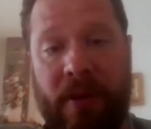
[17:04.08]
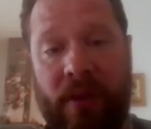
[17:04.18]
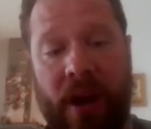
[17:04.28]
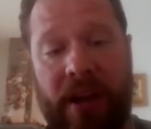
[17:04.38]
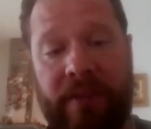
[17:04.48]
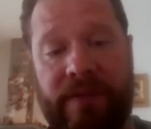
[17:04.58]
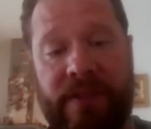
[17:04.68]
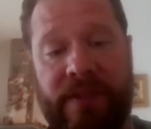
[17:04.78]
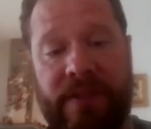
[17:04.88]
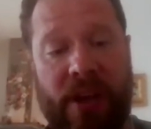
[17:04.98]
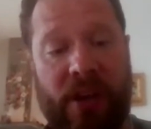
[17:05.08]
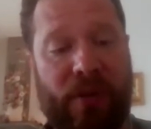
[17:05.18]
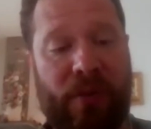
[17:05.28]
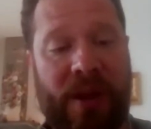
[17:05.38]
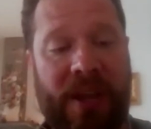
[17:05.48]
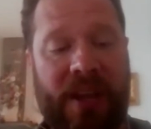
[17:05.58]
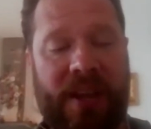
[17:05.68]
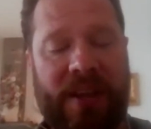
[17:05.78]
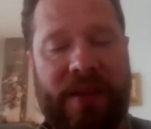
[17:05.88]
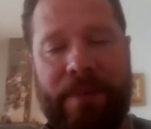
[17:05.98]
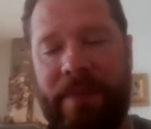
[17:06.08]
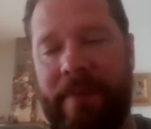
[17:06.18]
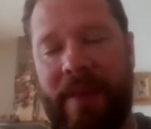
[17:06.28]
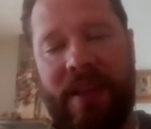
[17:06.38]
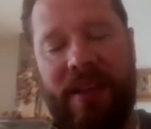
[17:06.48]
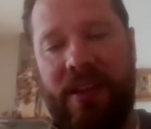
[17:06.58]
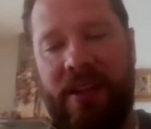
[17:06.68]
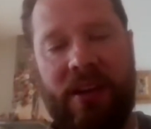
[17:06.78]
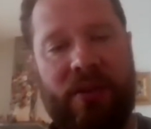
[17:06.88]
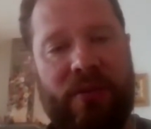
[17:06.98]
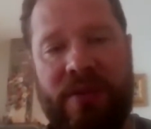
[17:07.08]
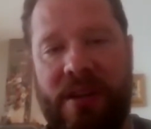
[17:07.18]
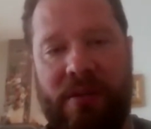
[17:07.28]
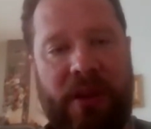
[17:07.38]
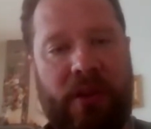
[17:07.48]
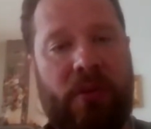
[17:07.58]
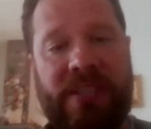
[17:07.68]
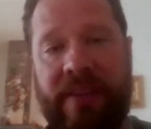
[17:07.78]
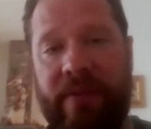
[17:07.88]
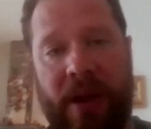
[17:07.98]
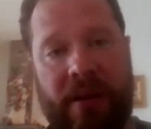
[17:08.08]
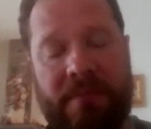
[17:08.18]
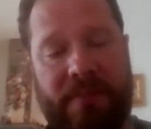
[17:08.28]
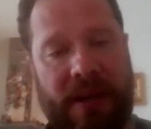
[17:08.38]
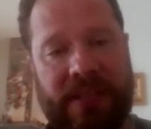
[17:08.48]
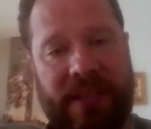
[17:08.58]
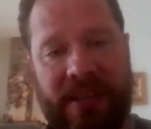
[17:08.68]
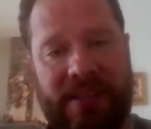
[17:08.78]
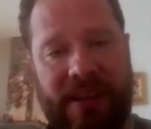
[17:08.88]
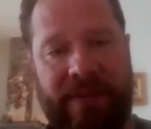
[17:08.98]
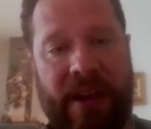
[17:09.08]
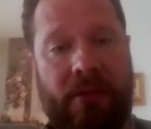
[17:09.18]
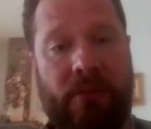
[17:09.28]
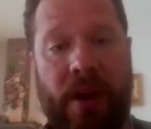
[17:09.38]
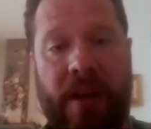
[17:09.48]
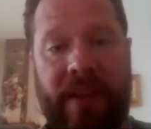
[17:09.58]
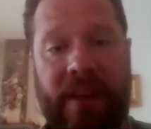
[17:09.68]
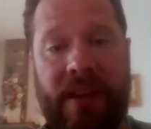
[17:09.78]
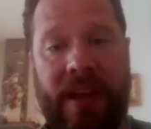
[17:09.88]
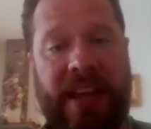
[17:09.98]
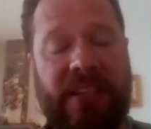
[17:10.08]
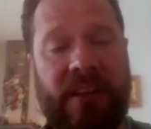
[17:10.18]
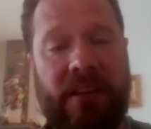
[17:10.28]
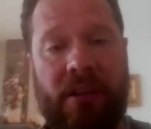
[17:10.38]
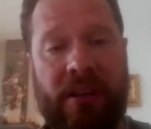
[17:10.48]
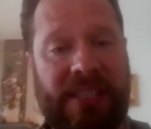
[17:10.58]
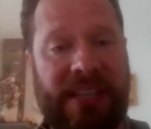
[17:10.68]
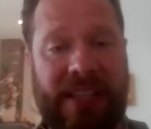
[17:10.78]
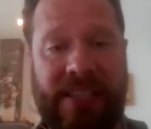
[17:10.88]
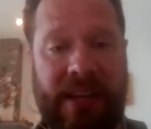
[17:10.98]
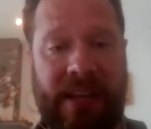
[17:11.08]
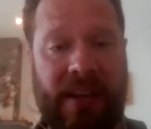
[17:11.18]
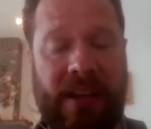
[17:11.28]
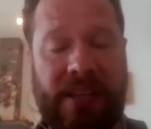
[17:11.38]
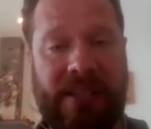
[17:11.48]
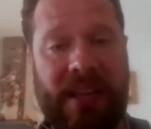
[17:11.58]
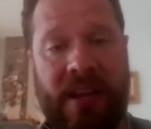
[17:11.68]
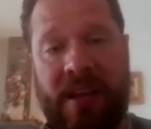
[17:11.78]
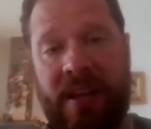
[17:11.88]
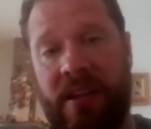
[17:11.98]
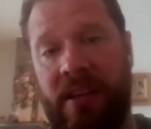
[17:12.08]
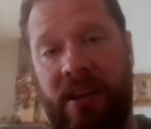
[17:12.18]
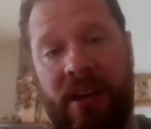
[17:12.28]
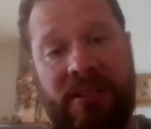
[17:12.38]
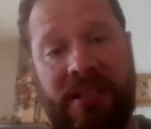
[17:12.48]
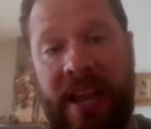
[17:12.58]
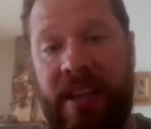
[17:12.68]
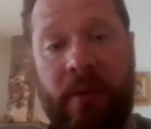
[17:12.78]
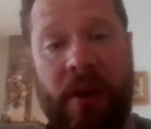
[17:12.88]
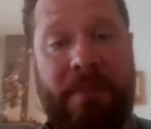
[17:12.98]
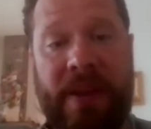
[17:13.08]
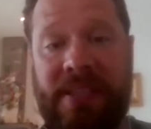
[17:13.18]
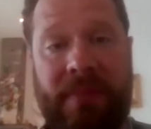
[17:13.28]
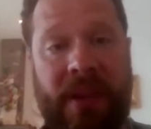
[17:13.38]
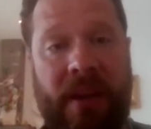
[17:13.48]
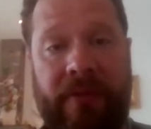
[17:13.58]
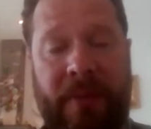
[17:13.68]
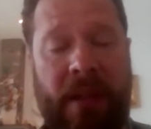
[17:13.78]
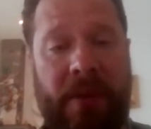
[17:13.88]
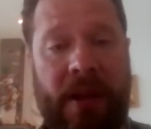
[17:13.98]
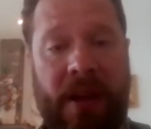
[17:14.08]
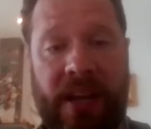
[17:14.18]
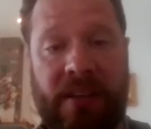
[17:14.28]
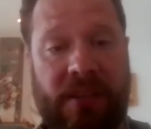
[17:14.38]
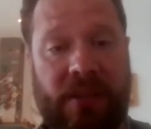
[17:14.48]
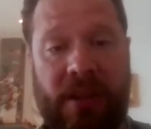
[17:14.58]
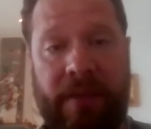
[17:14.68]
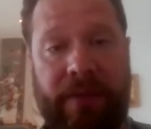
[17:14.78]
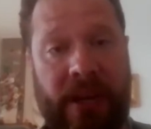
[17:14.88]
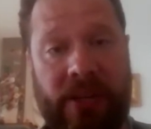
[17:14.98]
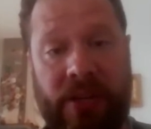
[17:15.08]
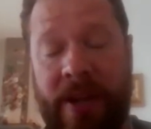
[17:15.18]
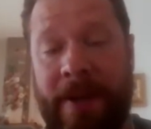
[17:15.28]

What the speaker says: arrive. So, you know, we always give a welcome basket. If they're arriving at 8 o'clock on a Saturday night, you know, say, can I pick something up from Albert Heijn and stock your fridge?